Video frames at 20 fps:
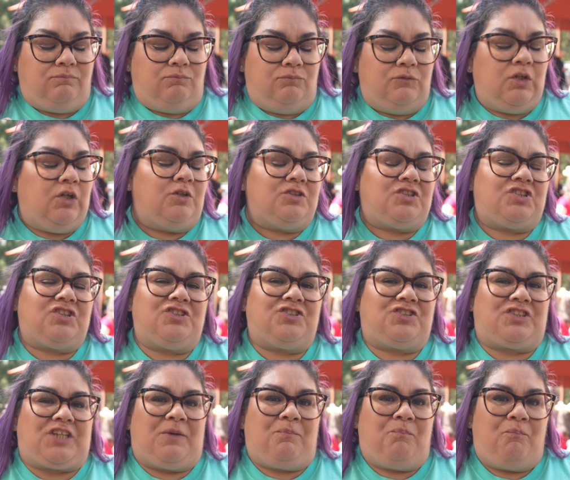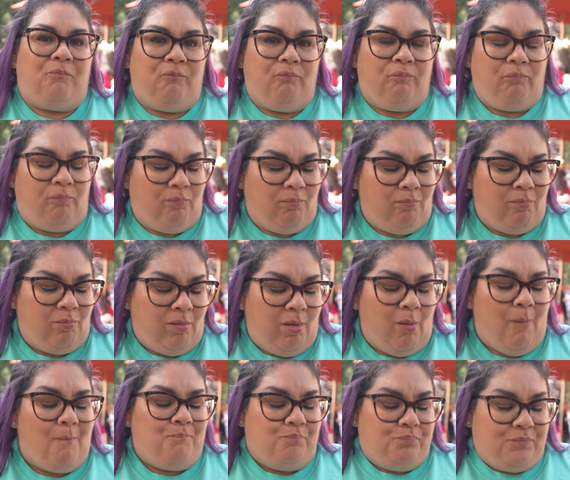No, it's still the same. Still the
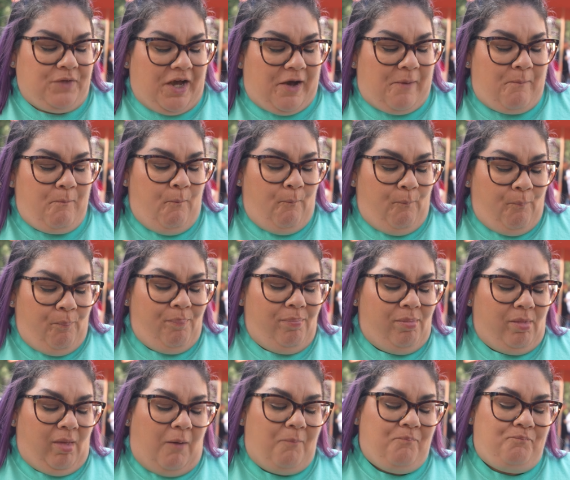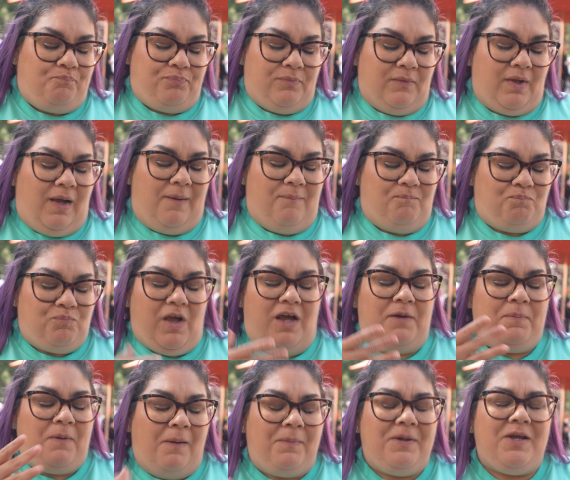same? Yeah. Okay.
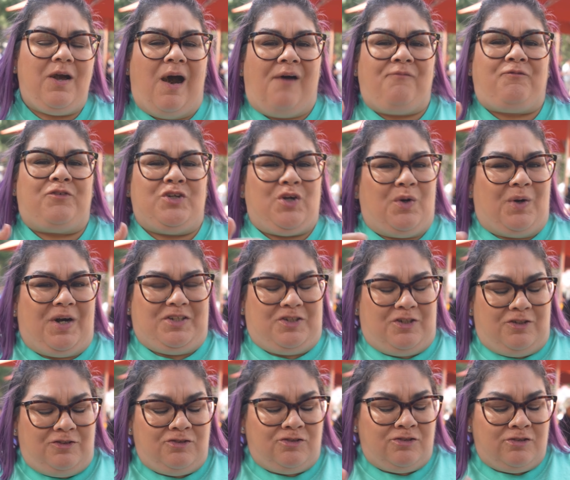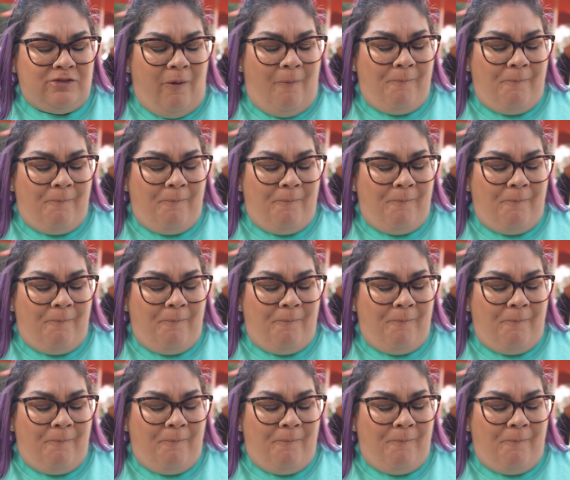I'd probably opt for no onions.